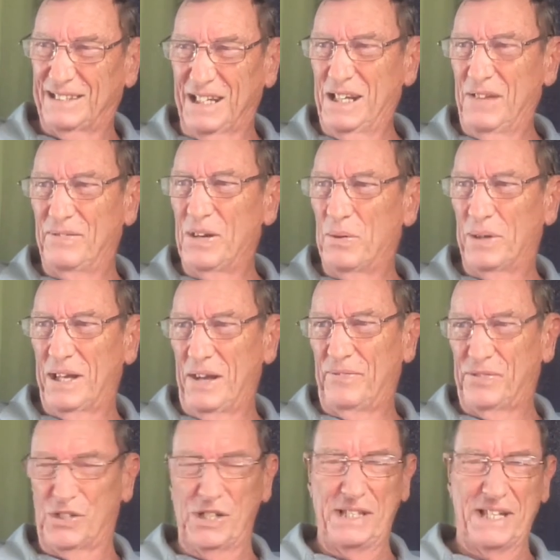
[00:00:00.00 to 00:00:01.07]
don't even know what I had
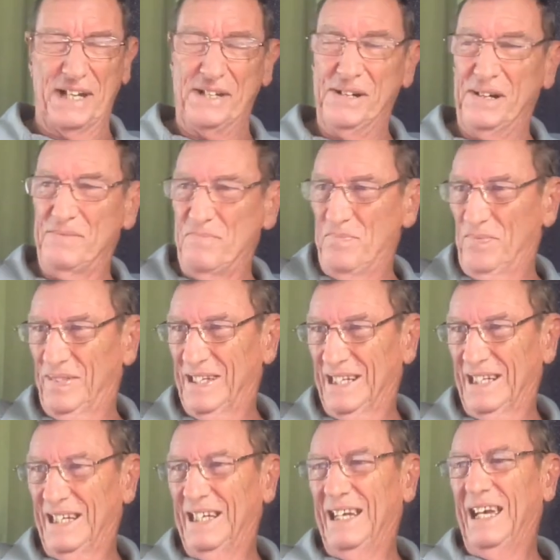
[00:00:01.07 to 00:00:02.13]
for tea that night.
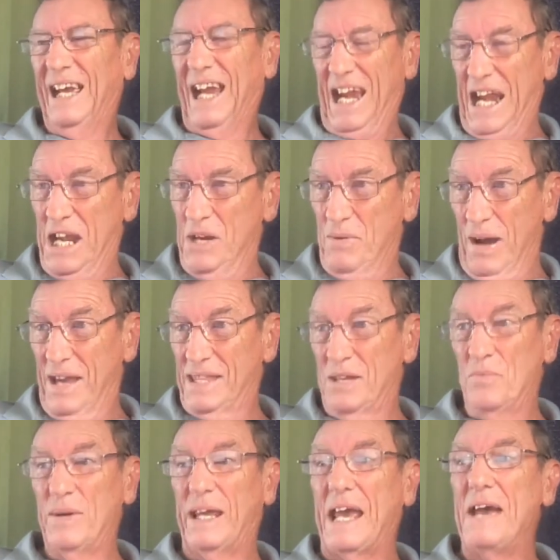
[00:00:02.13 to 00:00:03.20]
Anyway,
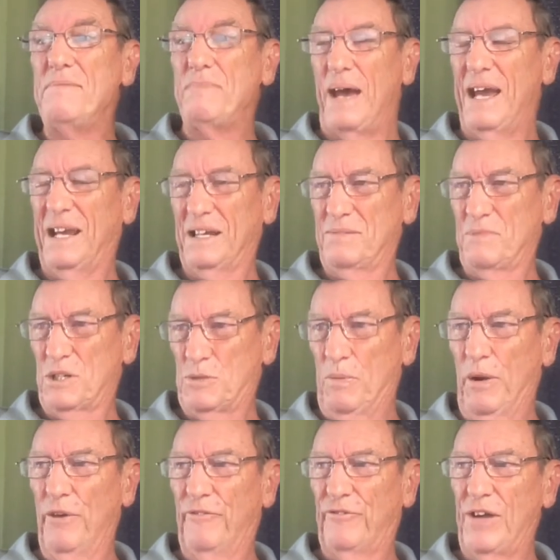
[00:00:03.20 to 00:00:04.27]
then we came back, and my
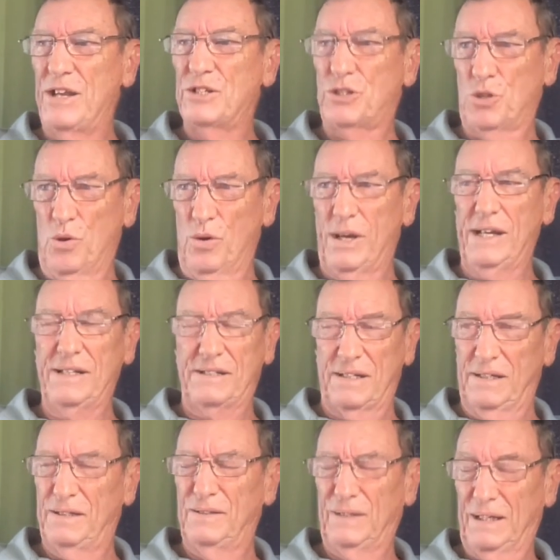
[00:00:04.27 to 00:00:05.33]
spirit friends talking
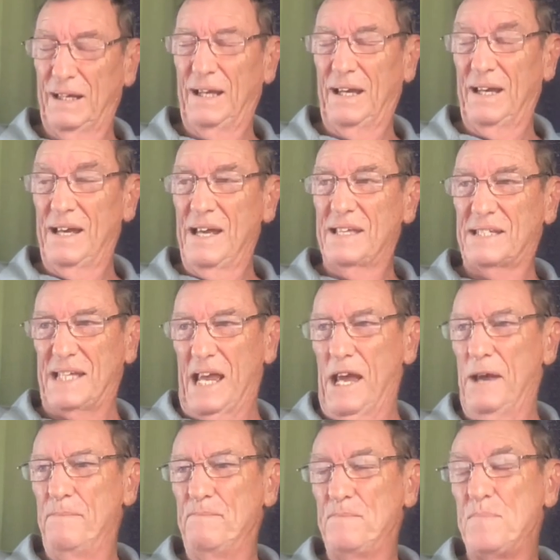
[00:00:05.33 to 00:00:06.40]
to
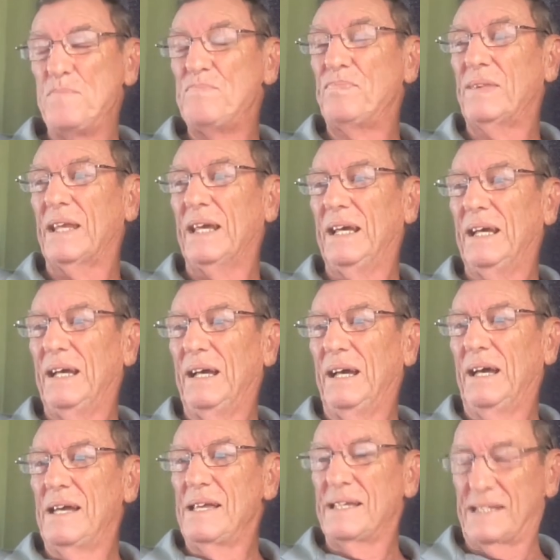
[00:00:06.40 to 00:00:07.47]
Sam
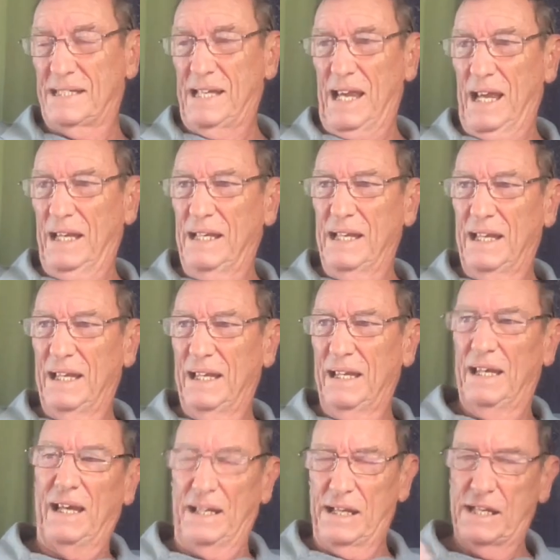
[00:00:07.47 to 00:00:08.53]
said,
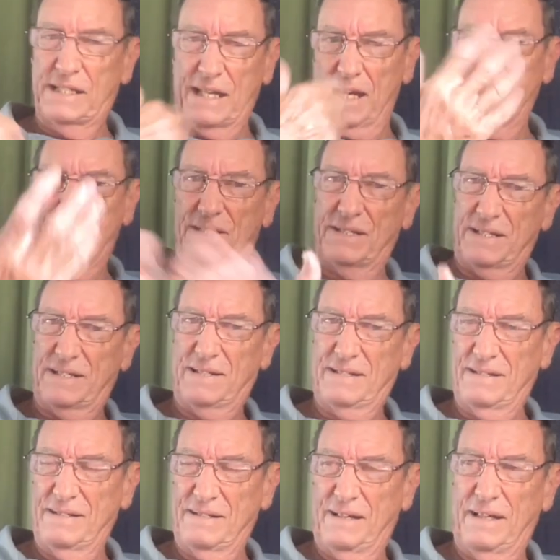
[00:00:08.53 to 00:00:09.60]
and that's us,
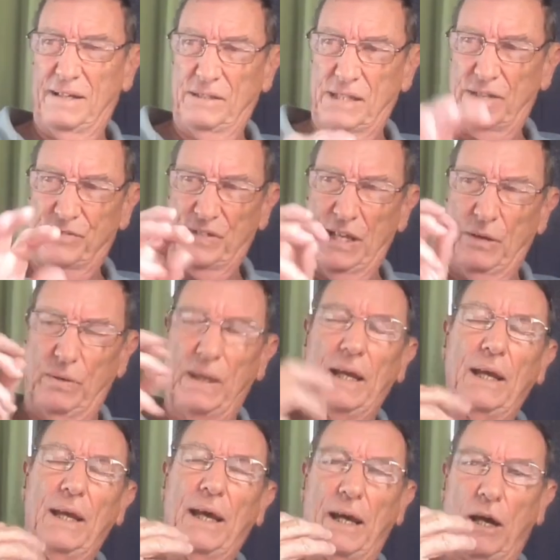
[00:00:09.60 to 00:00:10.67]
as I've said,
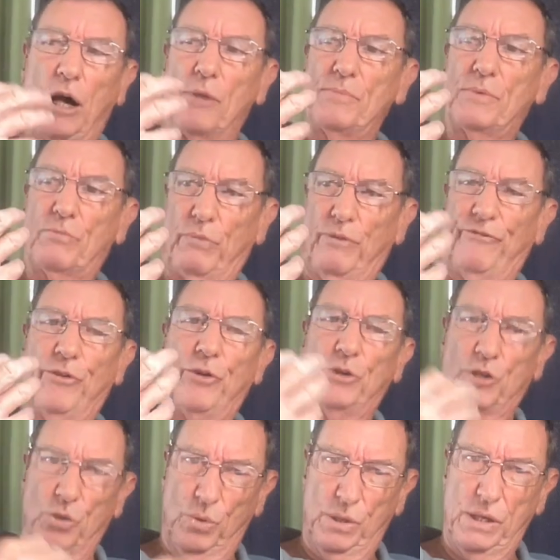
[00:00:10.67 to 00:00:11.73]
I'm
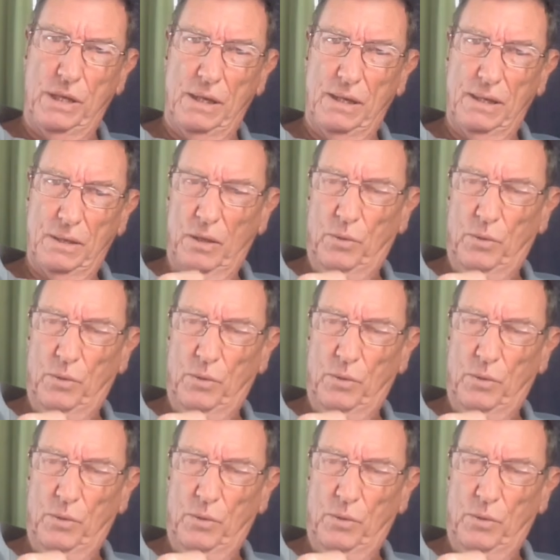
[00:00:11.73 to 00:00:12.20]
referring to we.